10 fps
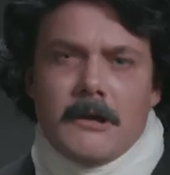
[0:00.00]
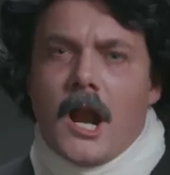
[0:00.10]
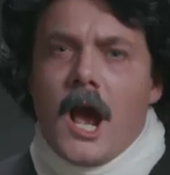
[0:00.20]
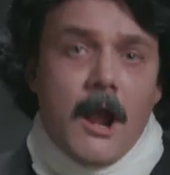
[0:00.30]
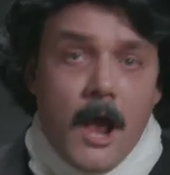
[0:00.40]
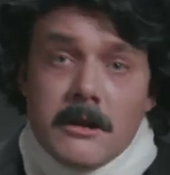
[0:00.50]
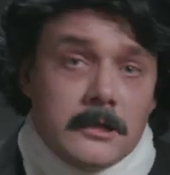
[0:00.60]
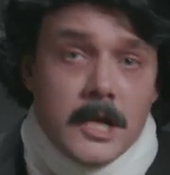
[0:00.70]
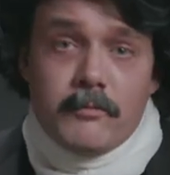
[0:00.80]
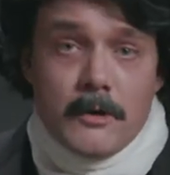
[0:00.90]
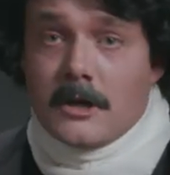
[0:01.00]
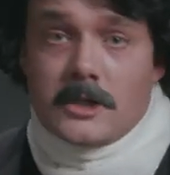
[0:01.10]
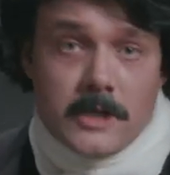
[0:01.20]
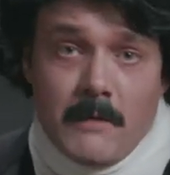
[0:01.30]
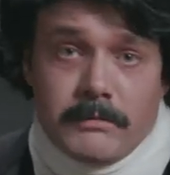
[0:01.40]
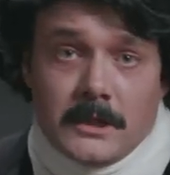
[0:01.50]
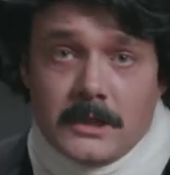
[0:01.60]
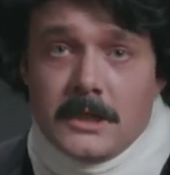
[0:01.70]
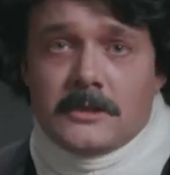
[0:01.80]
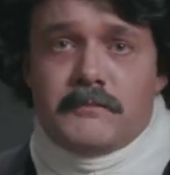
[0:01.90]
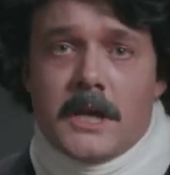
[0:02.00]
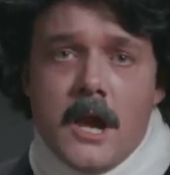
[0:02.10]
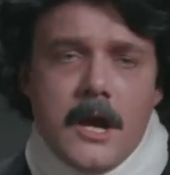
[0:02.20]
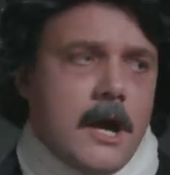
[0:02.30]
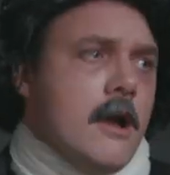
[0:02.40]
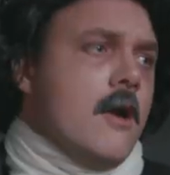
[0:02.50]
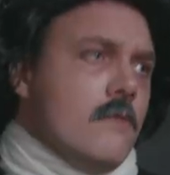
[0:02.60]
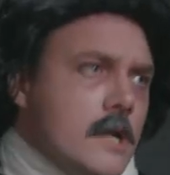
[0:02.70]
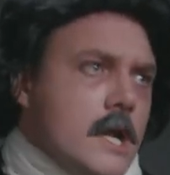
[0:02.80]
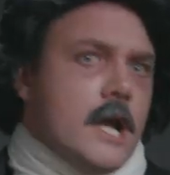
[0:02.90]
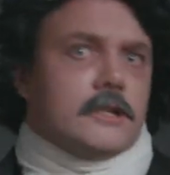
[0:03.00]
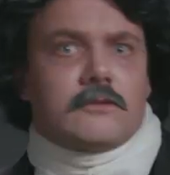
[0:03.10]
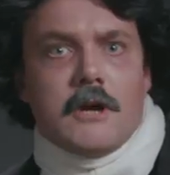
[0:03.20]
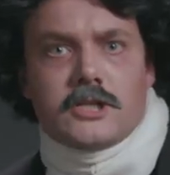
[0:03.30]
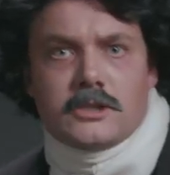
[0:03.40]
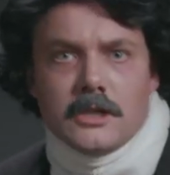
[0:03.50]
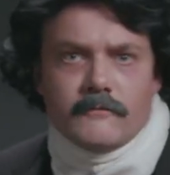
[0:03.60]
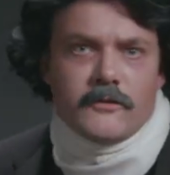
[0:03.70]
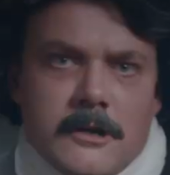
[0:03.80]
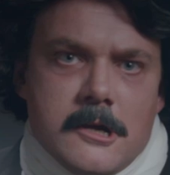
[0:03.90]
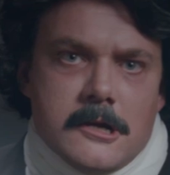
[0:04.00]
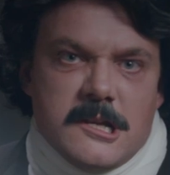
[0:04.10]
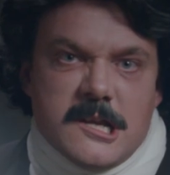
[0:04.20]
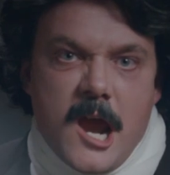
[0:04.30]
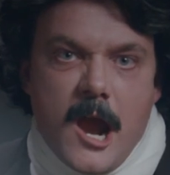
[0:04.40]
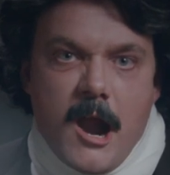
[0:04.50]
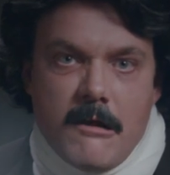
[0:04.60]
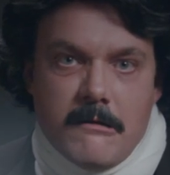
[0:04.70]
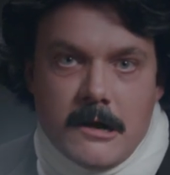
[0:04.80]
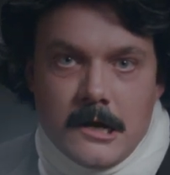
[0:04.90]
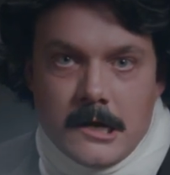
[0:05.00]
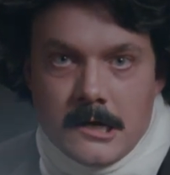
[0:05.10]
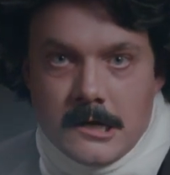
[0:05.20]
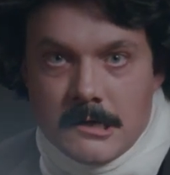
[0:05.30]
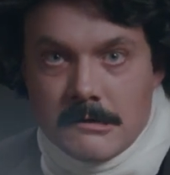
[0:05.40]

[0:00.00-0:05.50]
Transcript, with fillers: Well, I'll, I'll keep workshopping these, but uh, one last question for Darren.